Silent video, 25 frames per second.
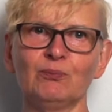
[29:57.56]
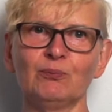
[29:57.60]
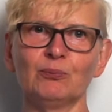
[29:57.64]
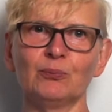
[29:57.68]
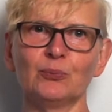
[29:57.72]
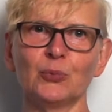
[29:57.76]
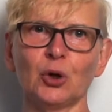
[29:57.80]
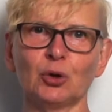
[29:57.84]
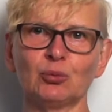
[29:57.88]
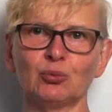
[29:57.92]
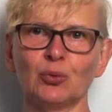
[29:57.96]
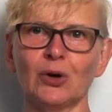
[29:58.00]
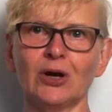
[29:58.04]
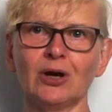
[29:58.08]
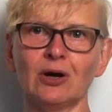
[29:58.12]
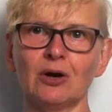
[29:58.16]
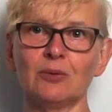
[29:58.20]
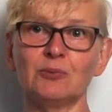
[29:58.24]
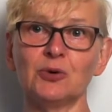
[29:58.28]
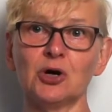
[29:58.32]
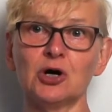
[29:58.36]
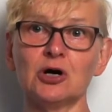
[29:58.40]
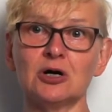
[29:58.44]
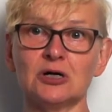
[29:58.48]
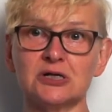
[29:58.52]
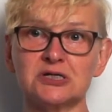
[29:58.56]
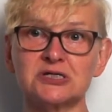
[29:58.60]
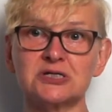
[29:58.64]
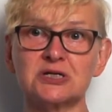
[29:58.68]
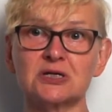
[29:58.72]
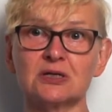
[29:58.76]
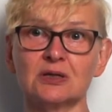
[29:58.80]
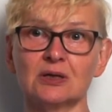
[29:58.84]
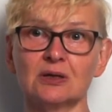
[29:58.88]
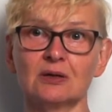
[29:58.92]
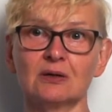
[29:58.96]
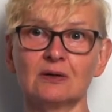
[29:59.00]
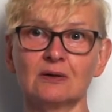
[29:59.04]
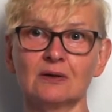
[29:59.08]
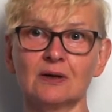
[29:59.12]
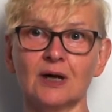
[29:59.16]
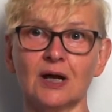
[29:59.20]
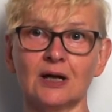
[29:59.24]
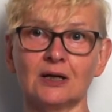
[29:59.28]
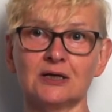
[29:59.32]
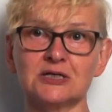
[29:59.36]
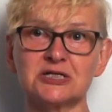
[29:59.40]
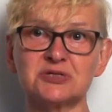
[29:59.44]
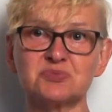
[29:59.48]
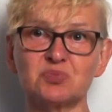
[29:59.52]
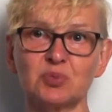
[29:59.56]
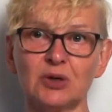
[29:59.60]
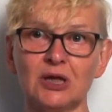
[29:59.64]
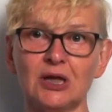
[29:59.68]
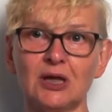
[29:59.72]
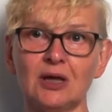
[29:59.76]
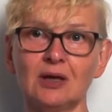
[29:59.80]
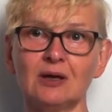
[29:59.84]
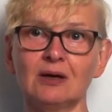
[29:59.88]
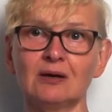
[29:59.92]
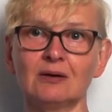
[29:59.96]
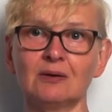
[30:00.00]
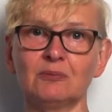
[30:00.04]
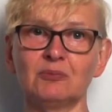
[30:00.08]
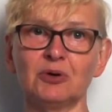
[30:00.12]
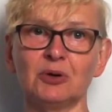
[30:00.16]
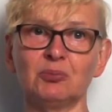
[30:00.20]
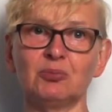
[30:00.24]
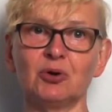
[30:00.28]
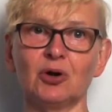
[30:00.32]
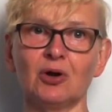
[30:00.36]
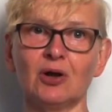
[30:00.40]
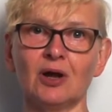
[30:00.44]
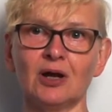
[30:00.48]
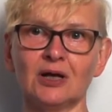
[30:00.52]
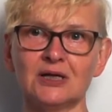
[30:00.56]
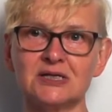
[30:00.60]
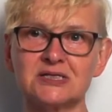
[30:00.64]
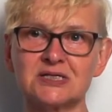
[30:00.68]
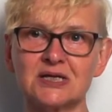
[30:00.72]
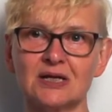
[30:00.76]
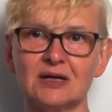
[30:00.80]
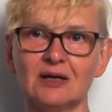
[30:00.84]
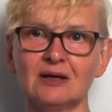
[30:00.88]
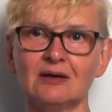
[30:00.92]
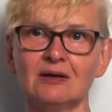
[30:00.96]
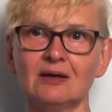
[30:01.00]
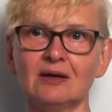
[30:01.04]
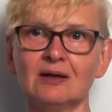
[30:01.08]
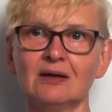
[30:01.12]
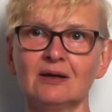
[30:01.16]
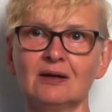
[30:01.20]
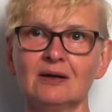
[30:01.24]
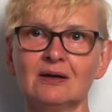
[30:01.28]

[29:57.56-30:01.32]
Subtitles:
But when I'm asked and I speak, people are listening.